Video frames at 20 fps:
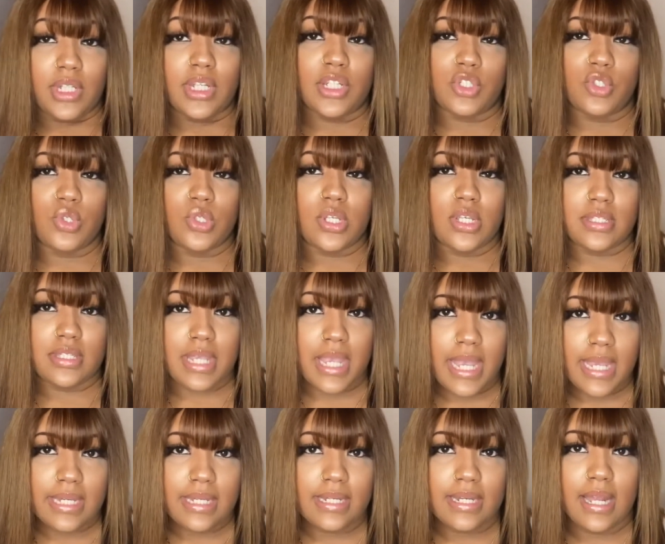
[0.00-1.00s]
inch is
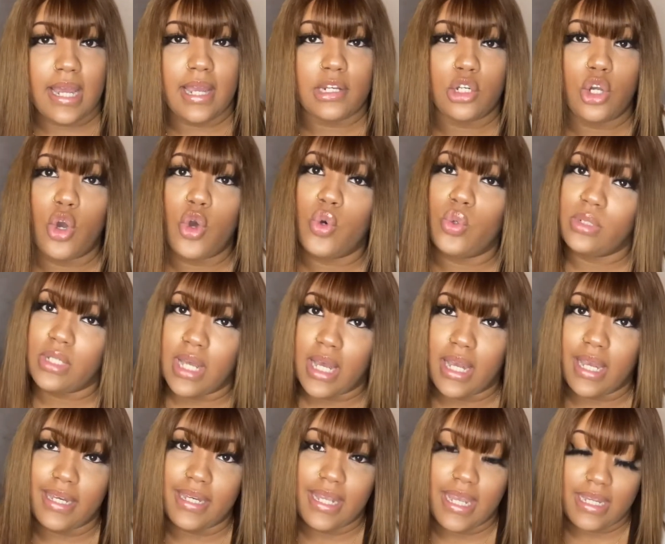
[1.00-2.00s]

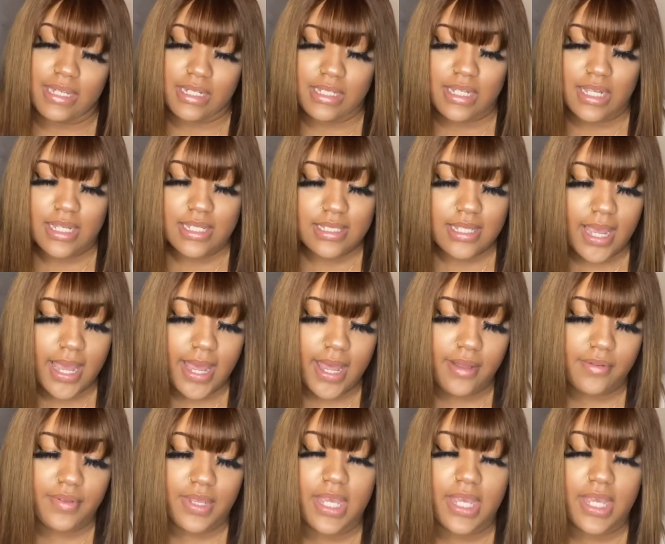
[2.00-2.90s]
89.09 and it does have